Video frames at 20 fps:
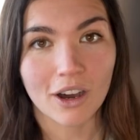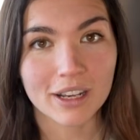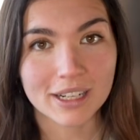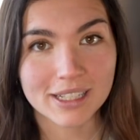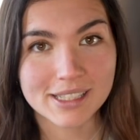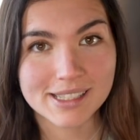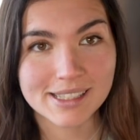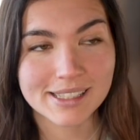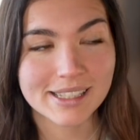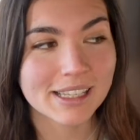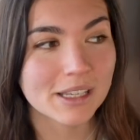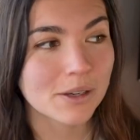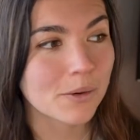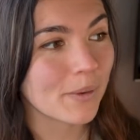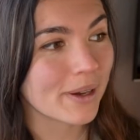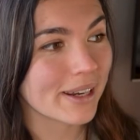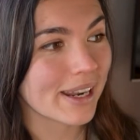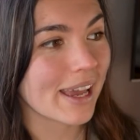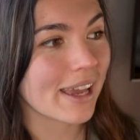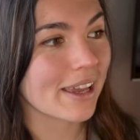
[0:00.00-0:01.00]
Honestly,
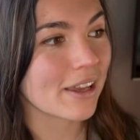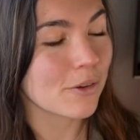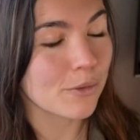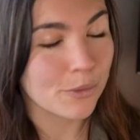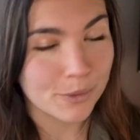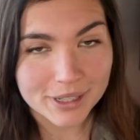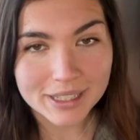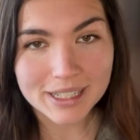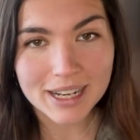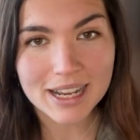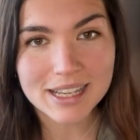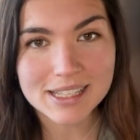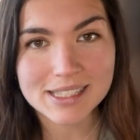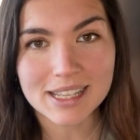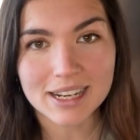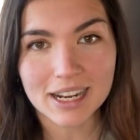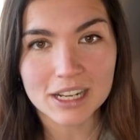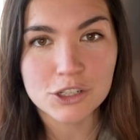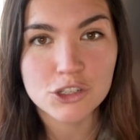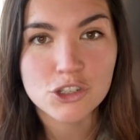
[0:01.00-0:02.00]
when I realized
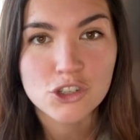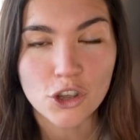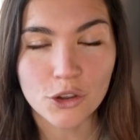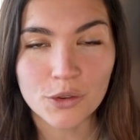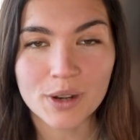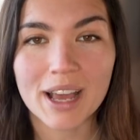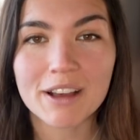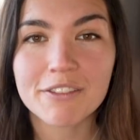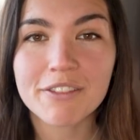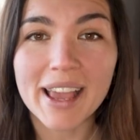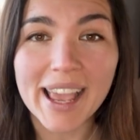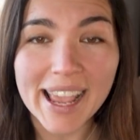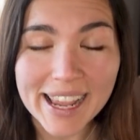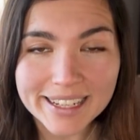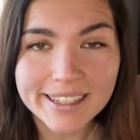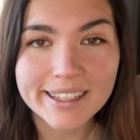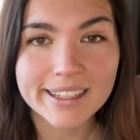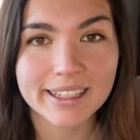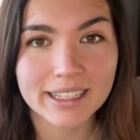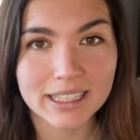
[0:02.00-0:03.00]
that I don't have
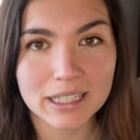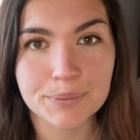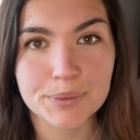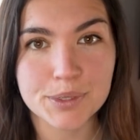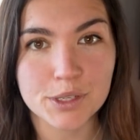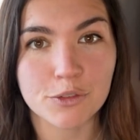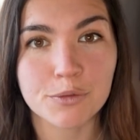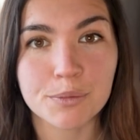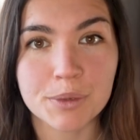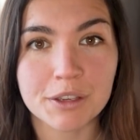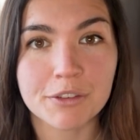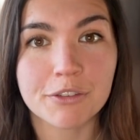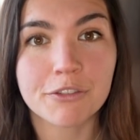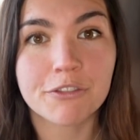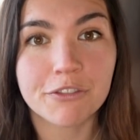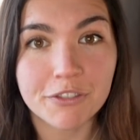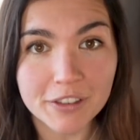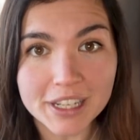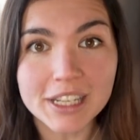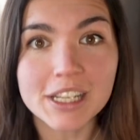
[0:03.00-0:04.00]
any clips of me
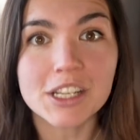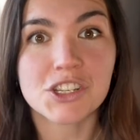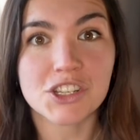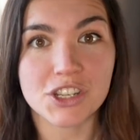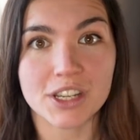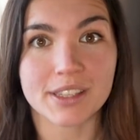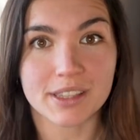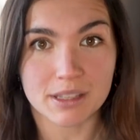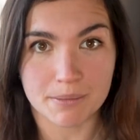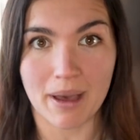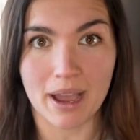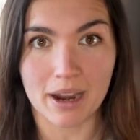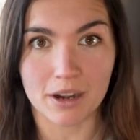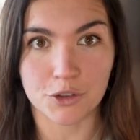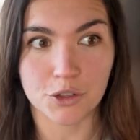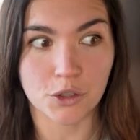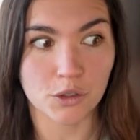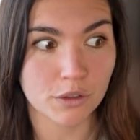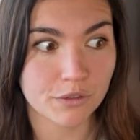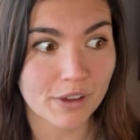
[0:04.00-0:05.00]
finishing the
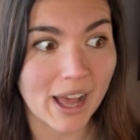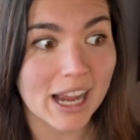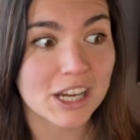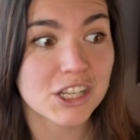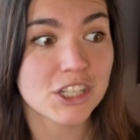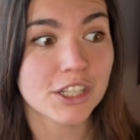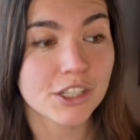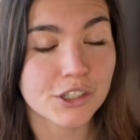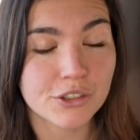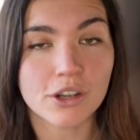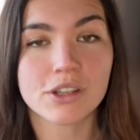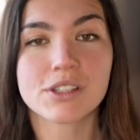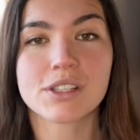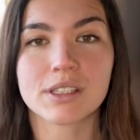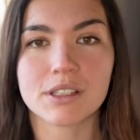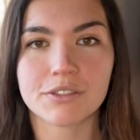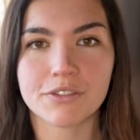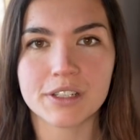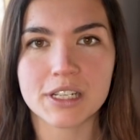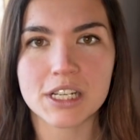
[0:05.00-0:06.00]
marathon, of actually
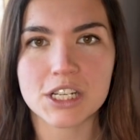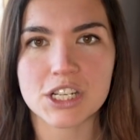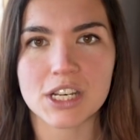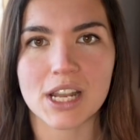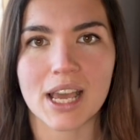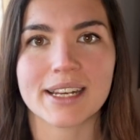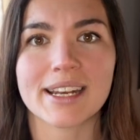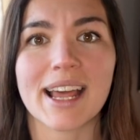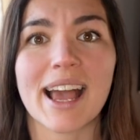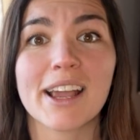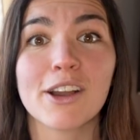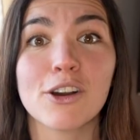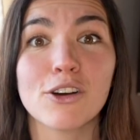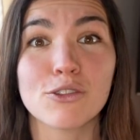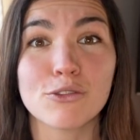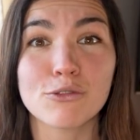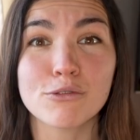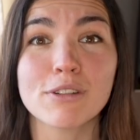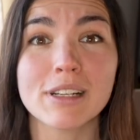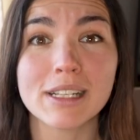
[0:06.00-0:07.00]
crossing the finish line, I
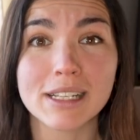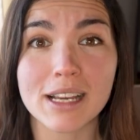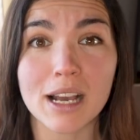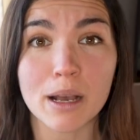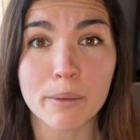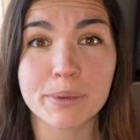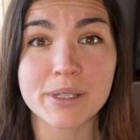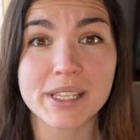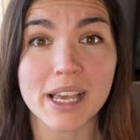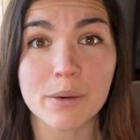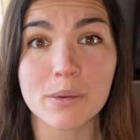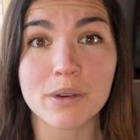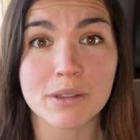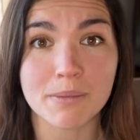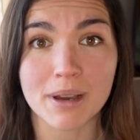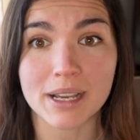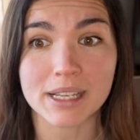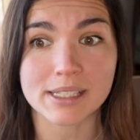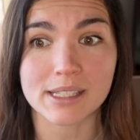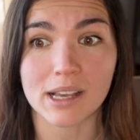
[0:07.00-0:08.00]
got really upset with
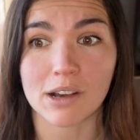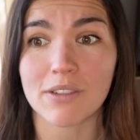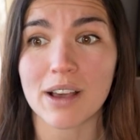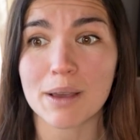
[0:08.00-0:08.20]
myself.